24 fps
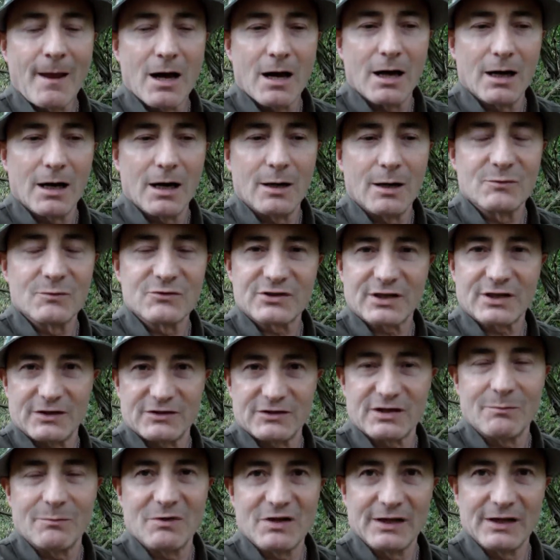So they
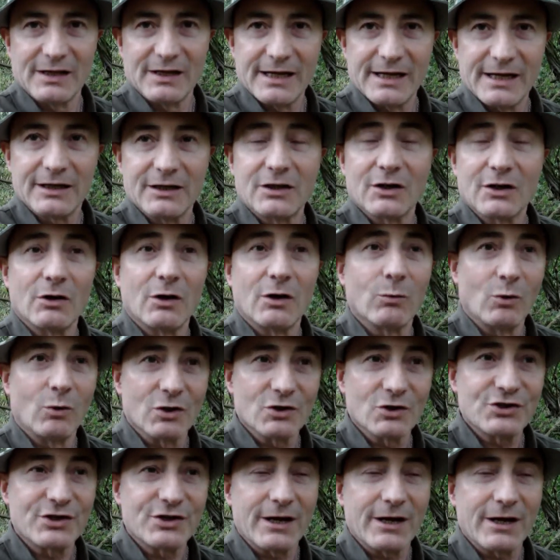sent me the link and I
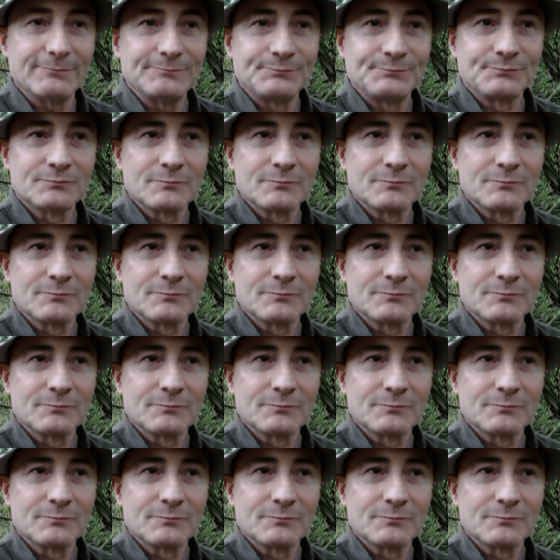watched it,